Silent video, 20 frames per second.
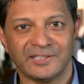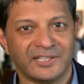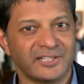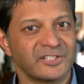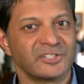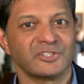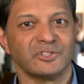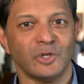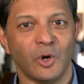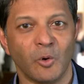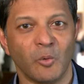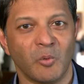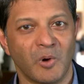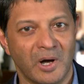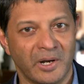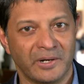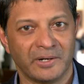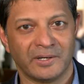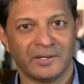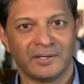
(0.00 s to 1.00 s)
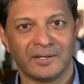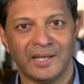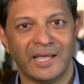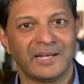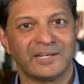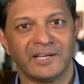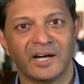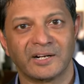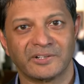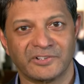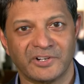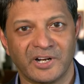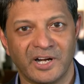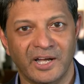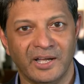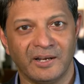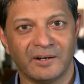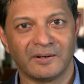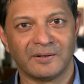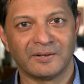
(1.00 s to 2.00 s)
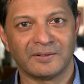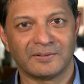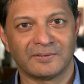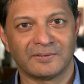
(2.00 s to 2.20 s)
there is no one like Dr. Kyle.